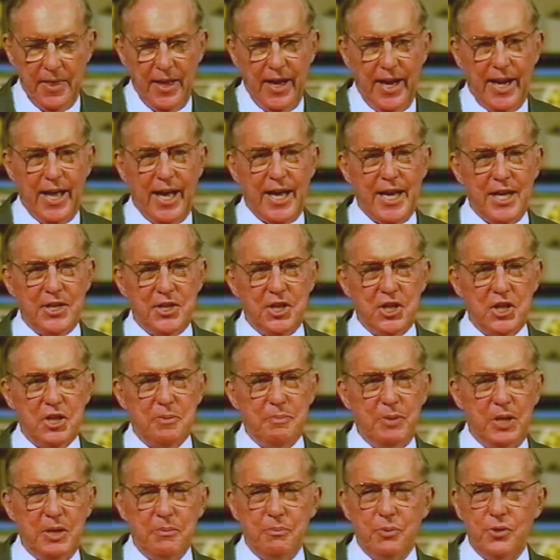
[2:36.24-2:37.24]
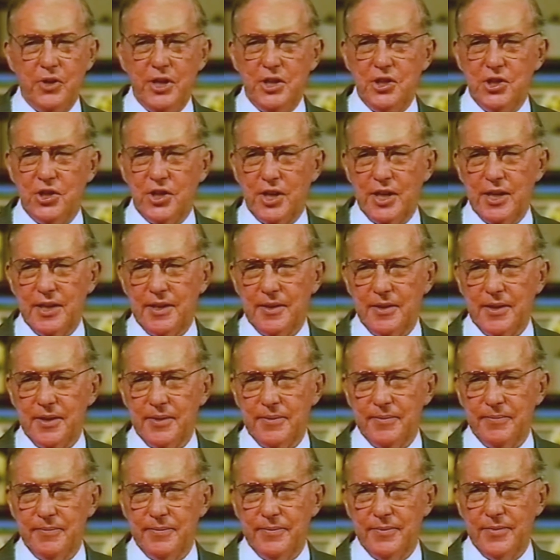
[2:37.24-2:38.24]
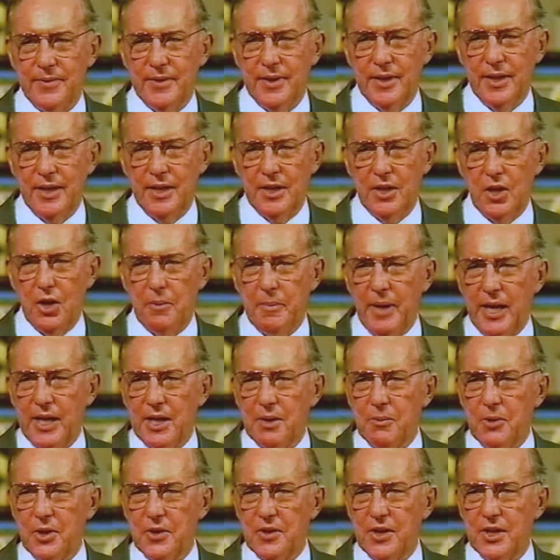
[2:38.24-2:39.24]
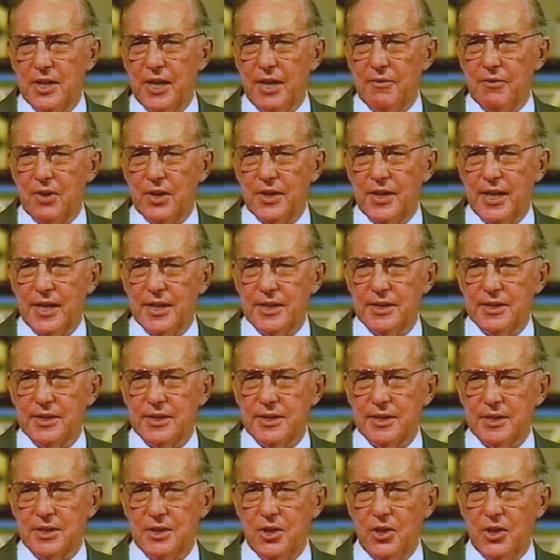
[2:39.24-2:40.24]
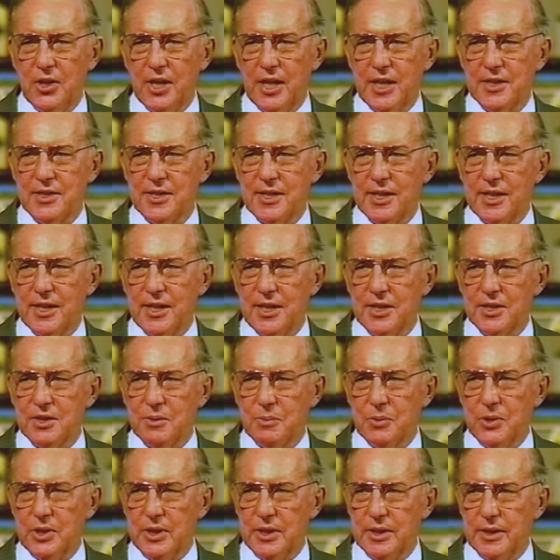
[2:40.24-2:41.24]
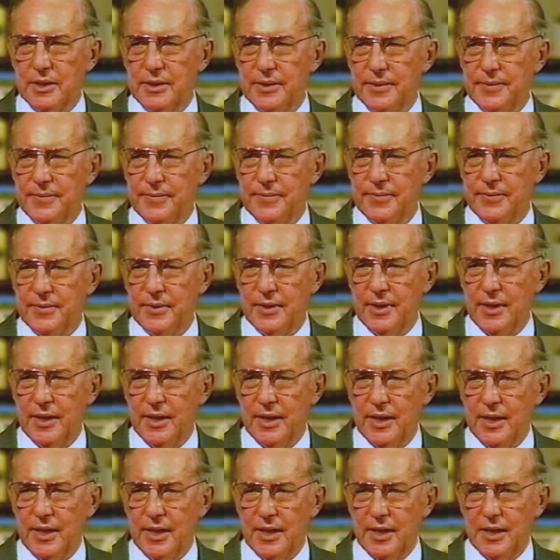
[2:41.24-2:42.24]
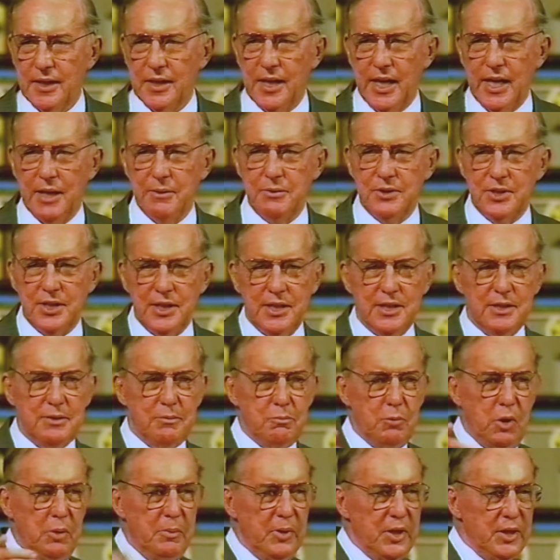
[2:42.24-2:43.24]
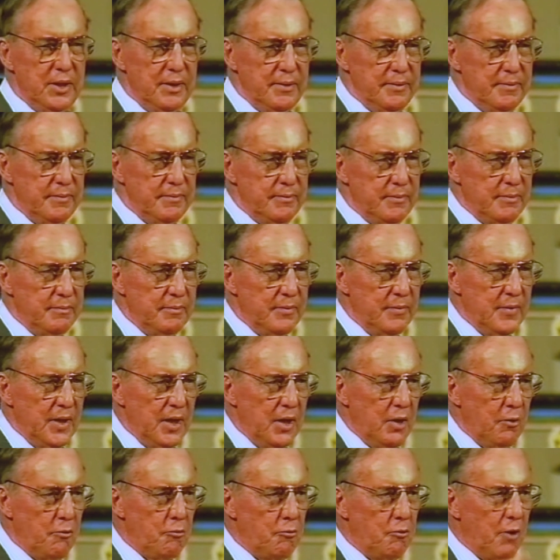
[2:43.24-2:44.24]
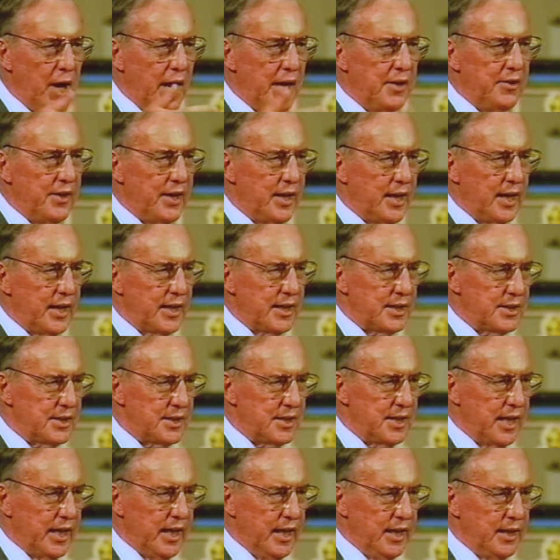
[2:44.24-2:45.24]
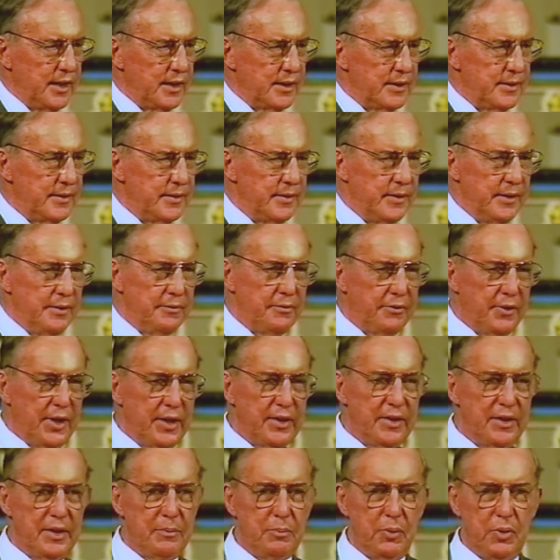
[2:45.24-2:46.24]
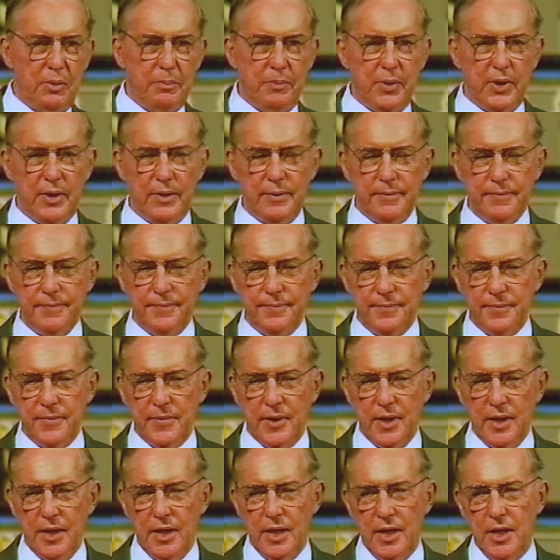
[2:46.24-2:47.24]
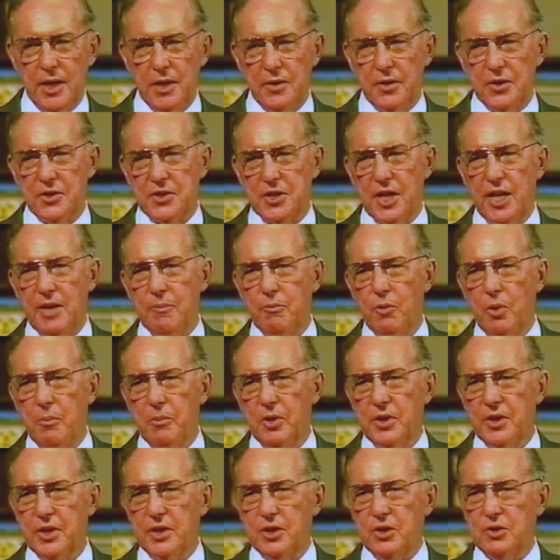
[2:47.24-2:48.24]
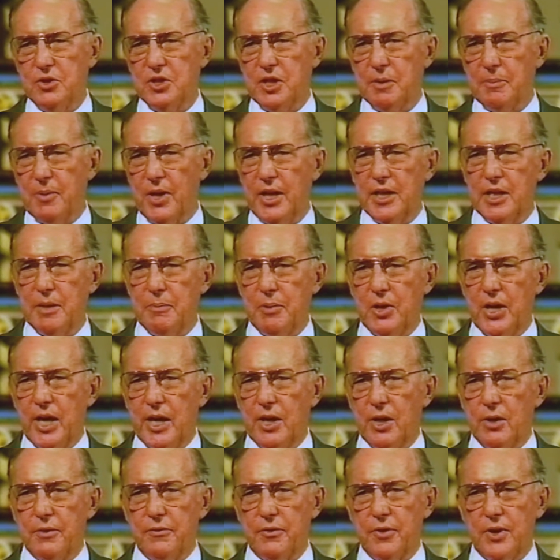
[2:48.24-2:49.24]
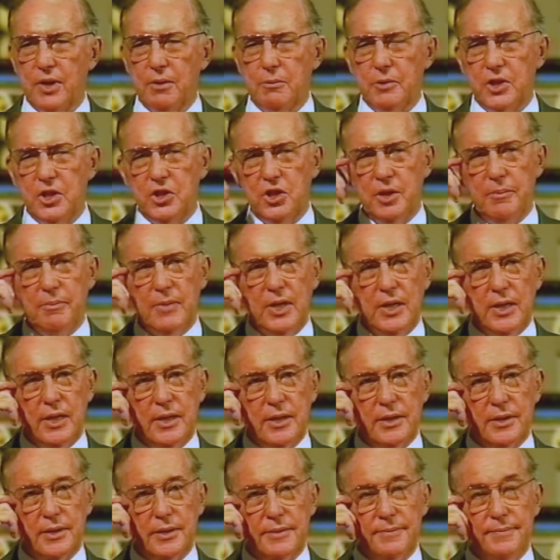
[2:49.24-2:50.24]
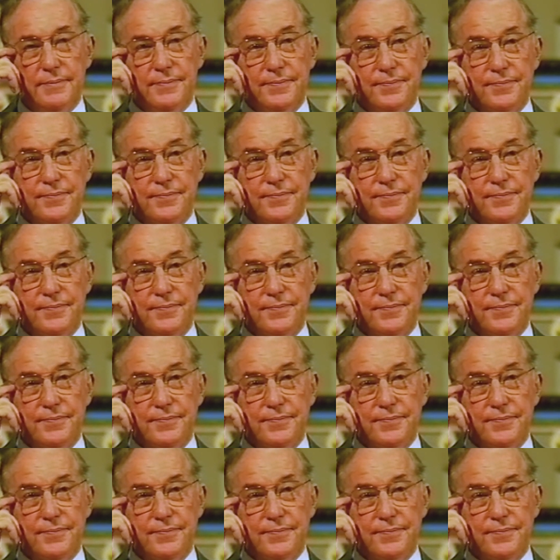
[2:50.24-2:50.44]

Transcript: And I had just been preaching that no matter what the devil does, God has the last word. There was this woman writhing like a snake in front of the pulpit. The same woman that used to play the piano for our worship meetings.